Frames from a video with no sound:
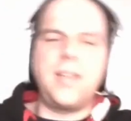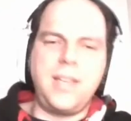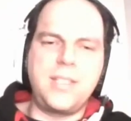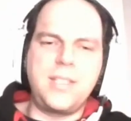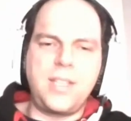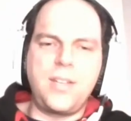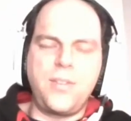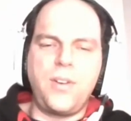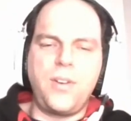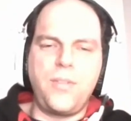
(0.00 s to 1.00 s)
instead of,
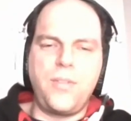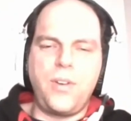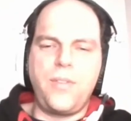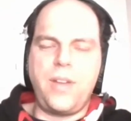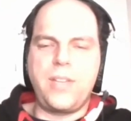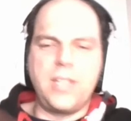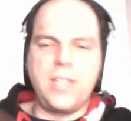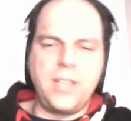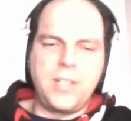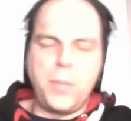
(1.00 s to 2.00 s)
of, of having
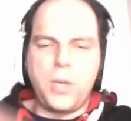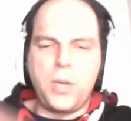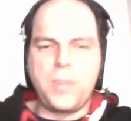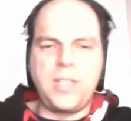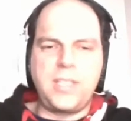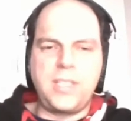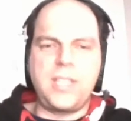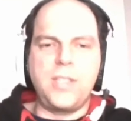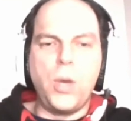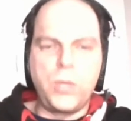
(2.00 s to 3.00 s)
another department that
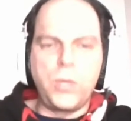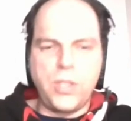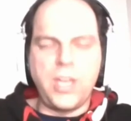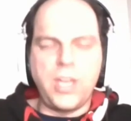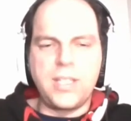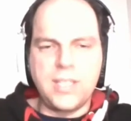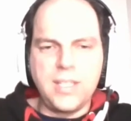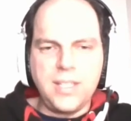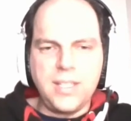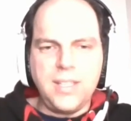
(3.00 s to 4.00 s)
says no to things.
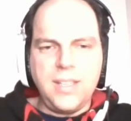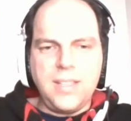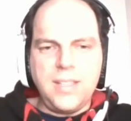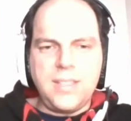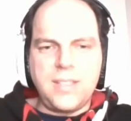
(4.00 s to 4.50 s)
Mm-hmm.